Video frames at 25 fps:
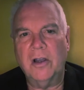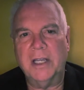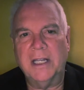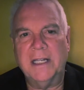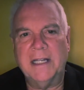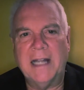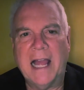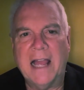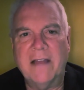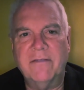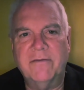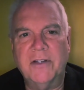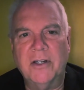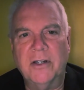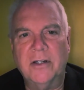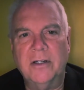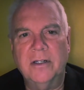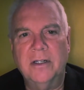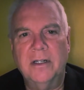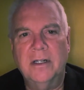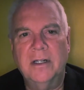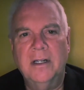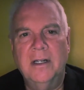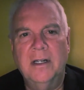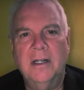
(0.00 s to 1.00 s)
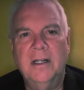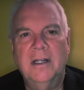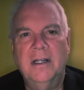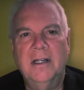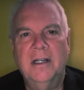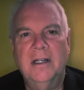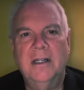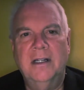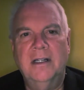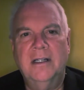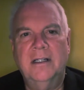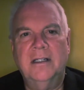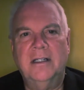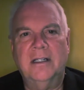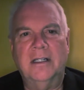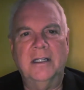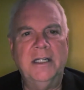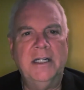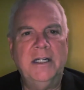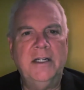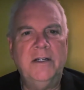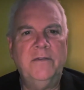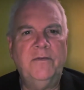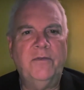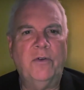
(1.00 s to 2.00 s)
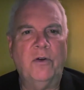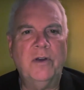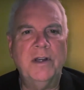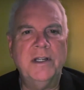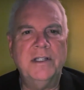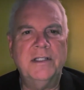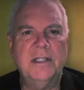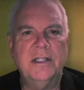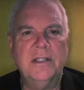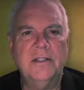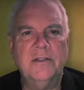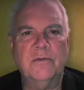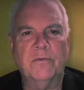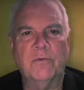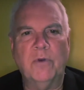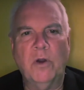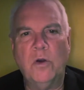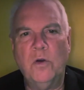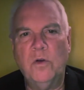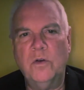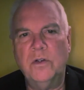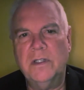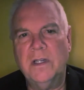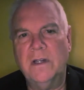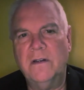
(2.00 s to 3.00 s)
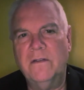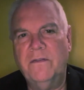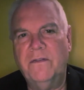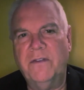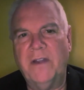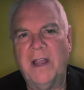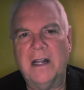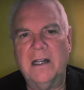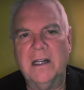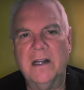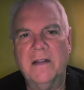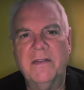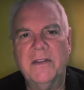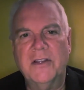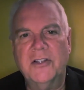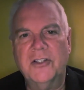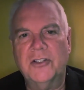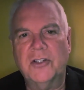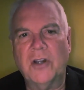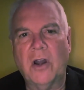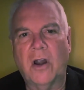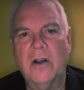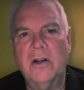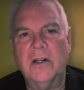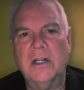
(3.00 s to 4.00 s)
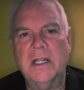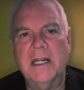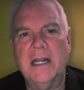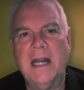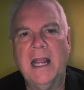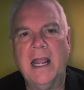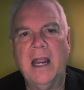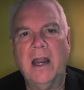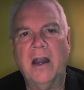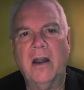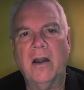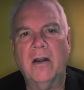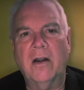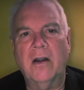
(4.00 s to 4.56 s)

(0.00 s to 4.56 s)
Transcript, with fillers: and laughter. Clear voices rose and fell in the starlit air.